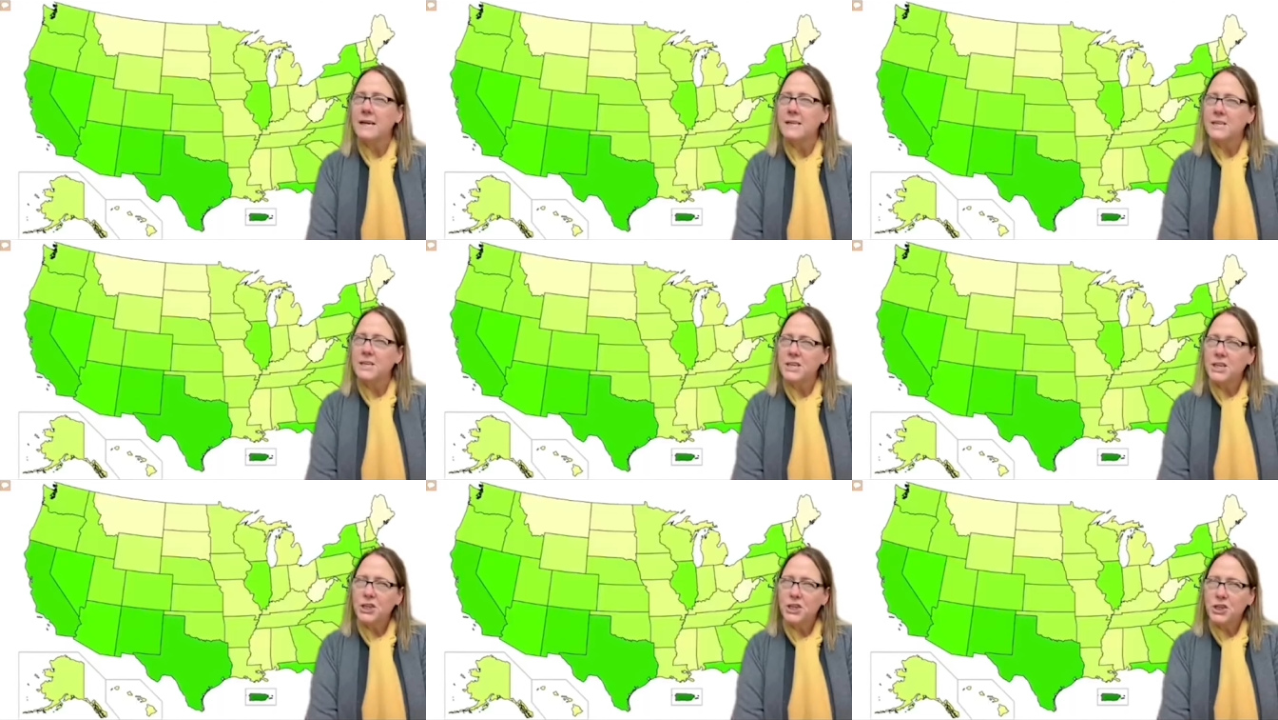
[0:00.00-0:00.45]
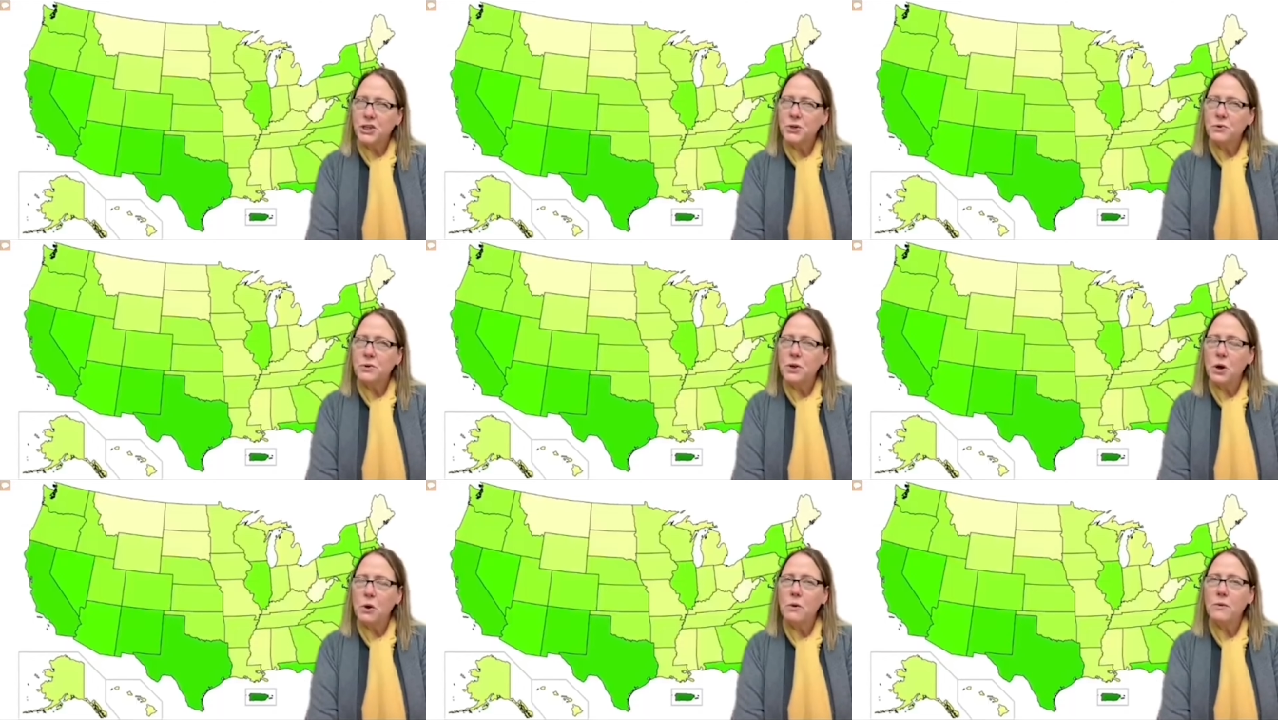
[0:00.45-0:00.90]
Did
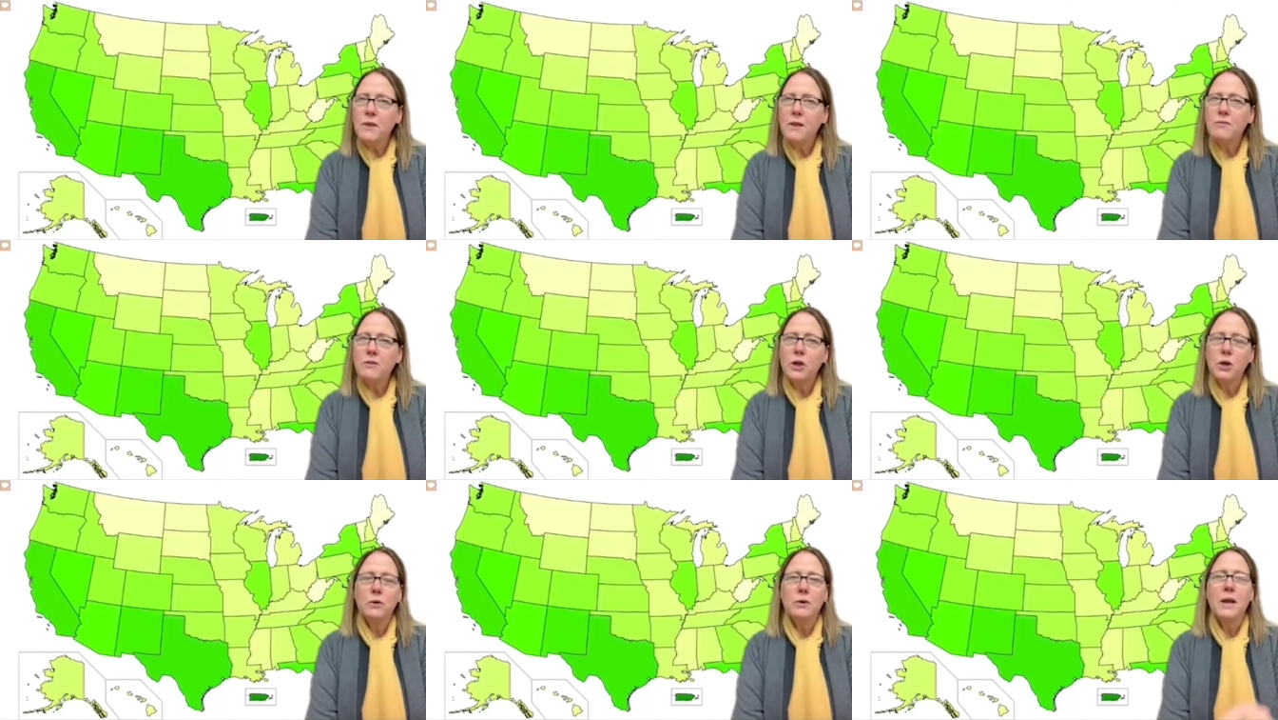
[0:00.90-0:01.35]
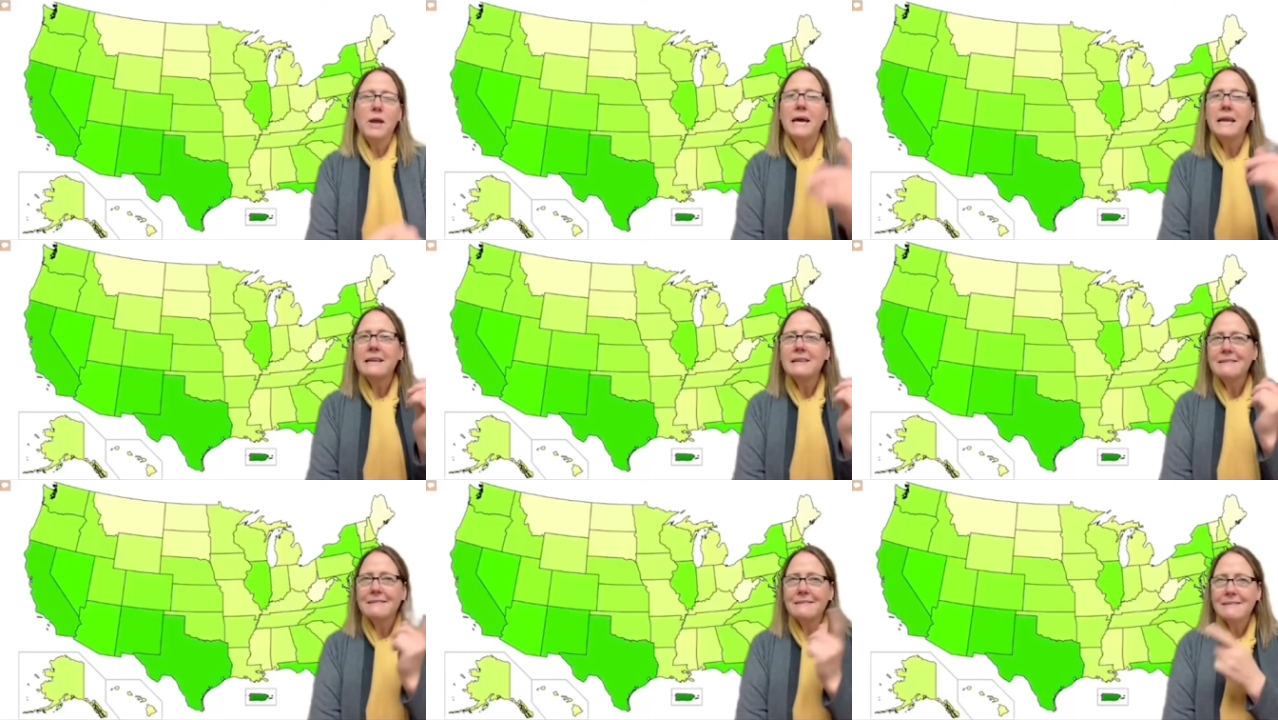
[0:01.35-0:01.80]
you know that the
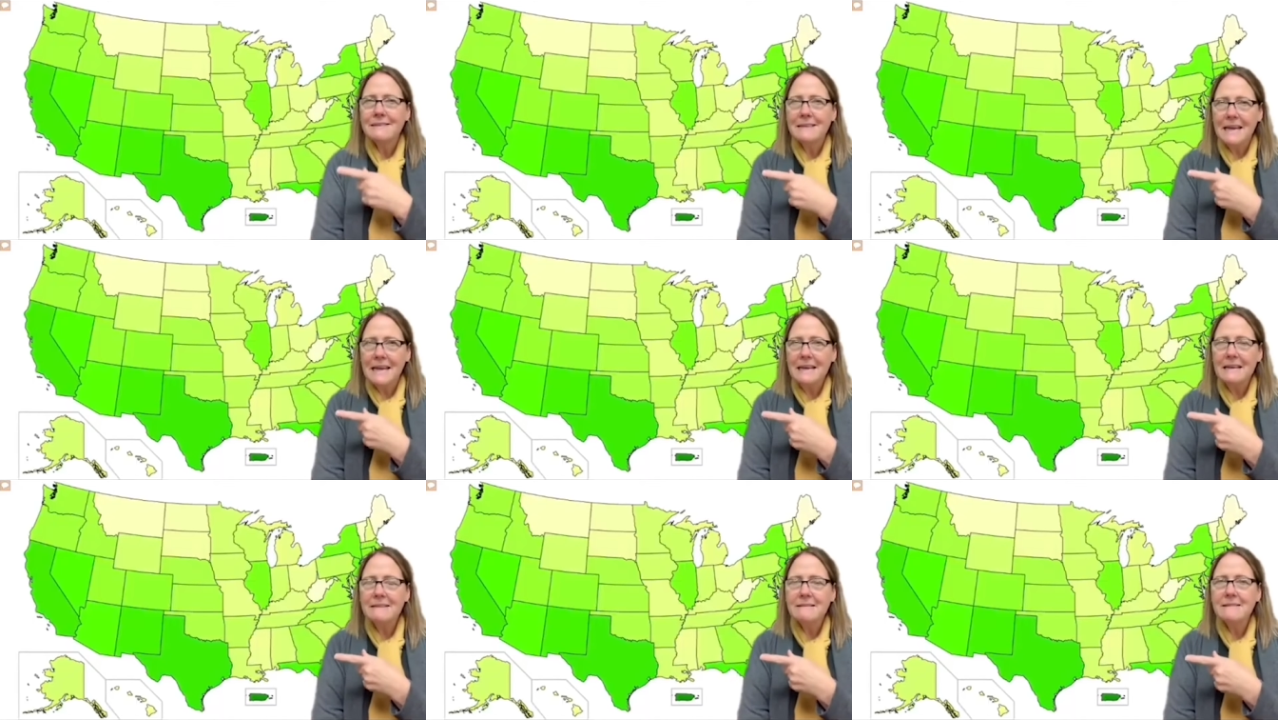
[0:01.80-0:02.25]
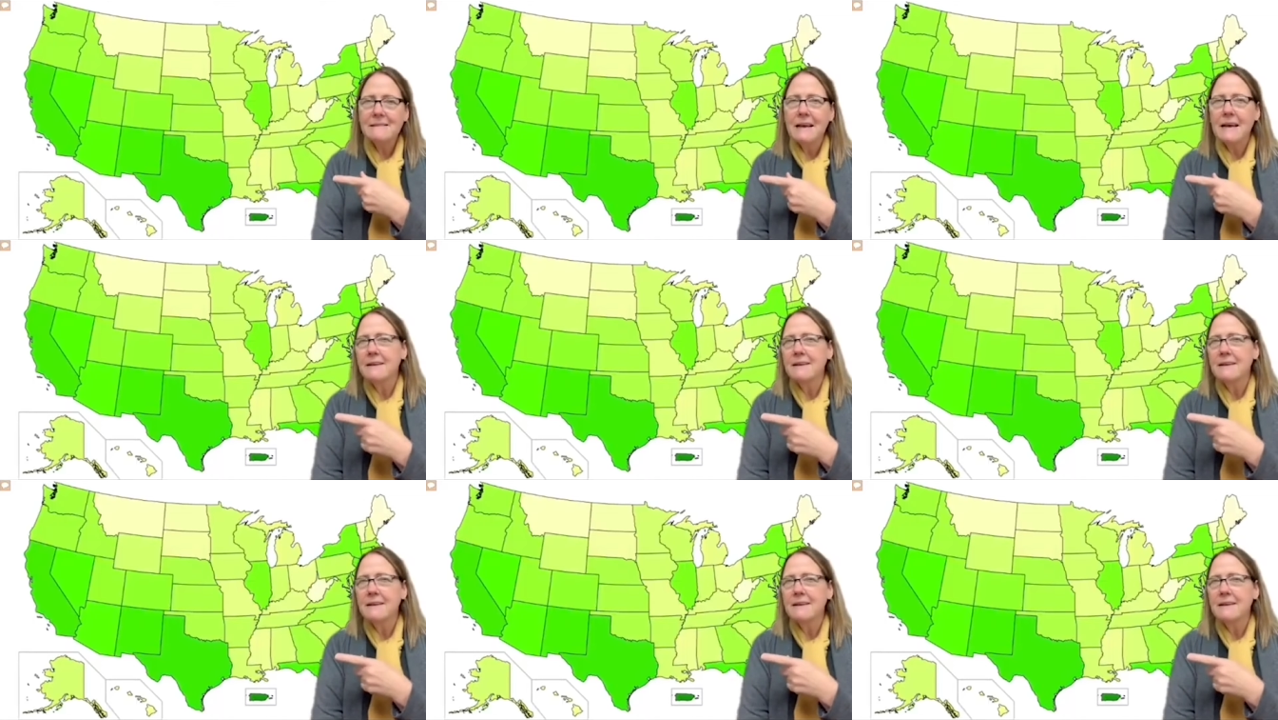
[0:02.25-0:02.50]
United States